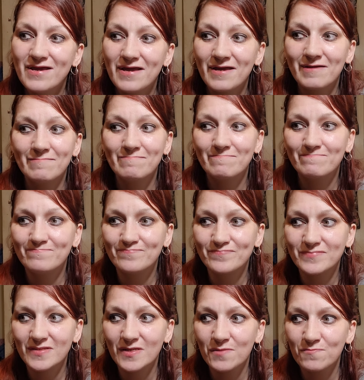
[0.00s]
But
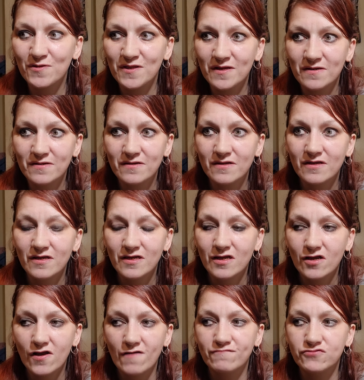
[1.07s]
then
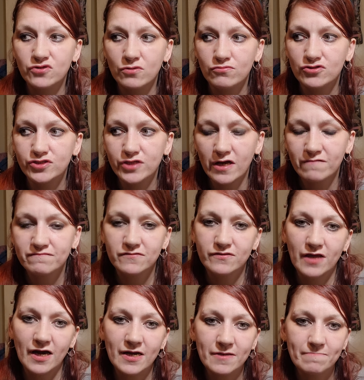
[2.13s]
a few hours after
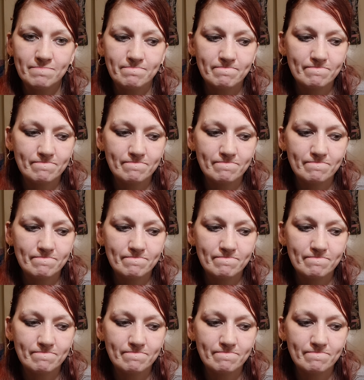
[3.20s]
that,